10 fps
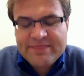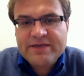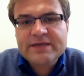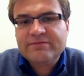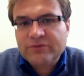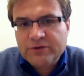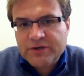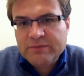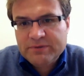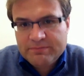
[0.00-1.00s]
I think if
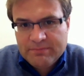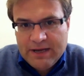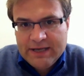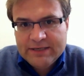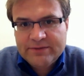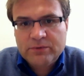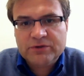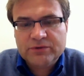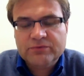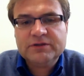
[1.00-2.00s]
you keep in mind
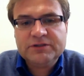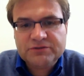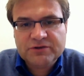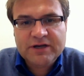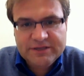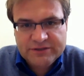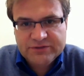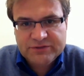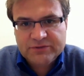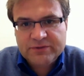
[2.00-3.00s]
that what you're really
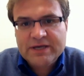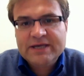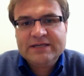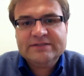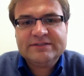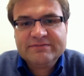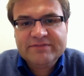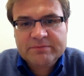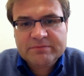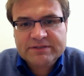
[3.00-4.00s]
trying to do
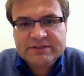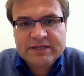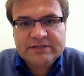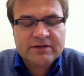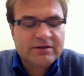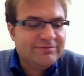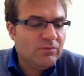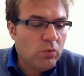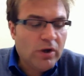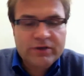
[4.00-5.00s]
is give them a sense
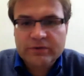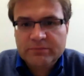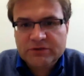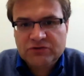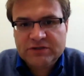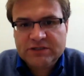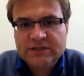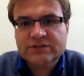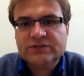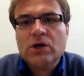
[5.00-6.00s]
of what your
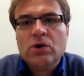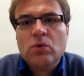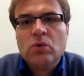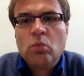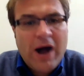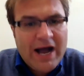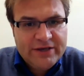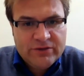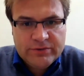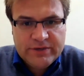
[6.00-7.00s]
mission is,
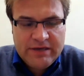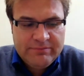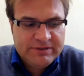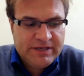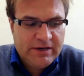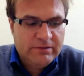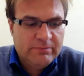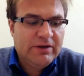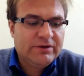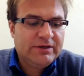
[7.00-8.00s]
why you came to
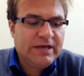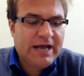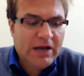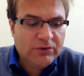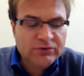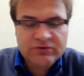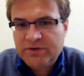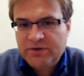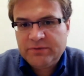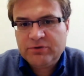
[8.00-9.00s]
care about it, how
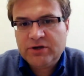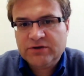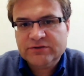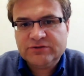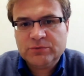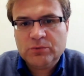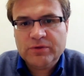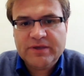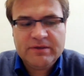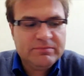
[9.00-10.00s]
you've made progress
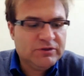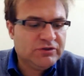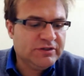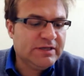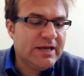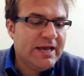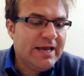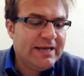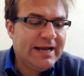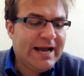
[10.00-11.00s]
toward that mission,
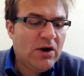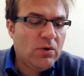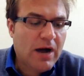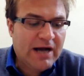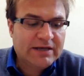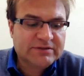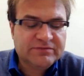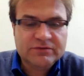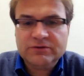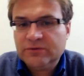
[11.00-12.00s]
and how
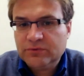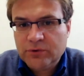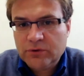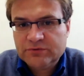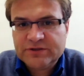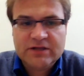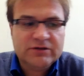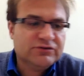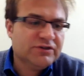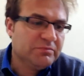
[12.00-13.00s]
Oxford, the Rhodes
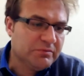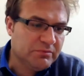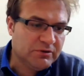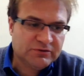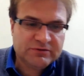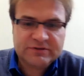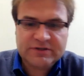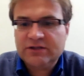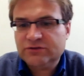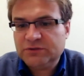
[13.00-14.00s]
Scholarship, the
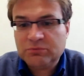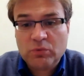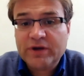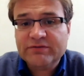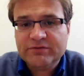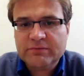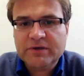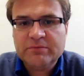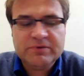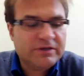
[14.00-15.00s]
Marshall Scholarship,
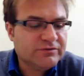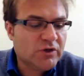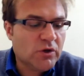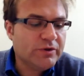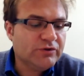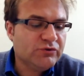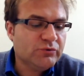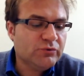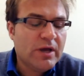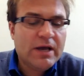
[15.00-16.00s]
whatever it might be, is
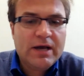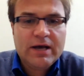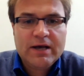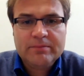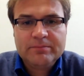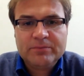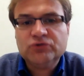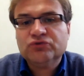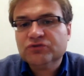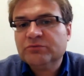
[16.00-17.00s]
going to
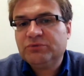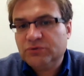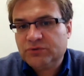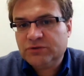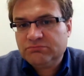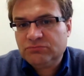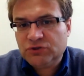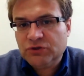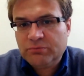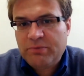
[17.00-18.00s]
contribute
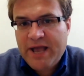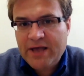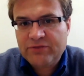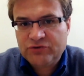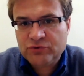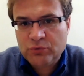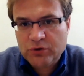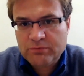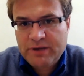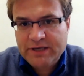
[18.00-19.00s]
to your path
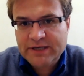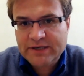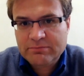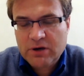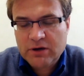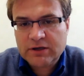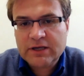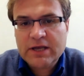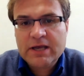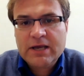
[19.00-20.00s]
toward making a
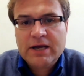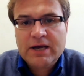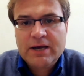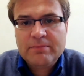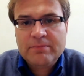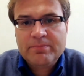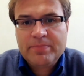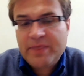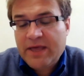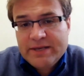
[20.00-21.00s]
mark,
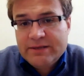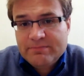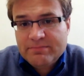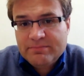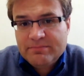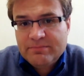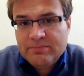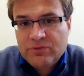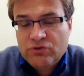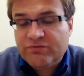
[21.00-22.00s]
then
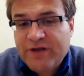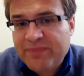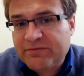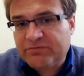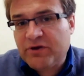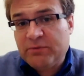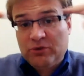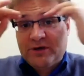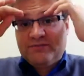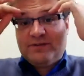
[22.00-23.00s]
you've got the
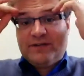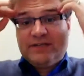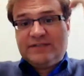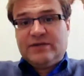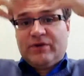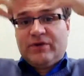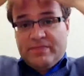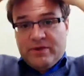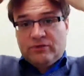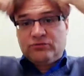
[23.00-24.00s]
framework of an essay
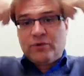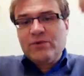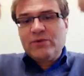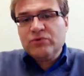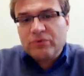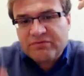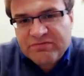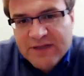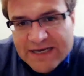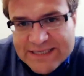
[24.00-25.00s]
right there. So I would
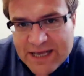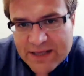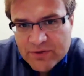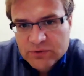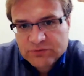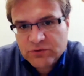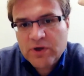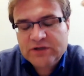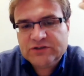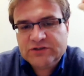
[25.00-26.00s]
reflect on those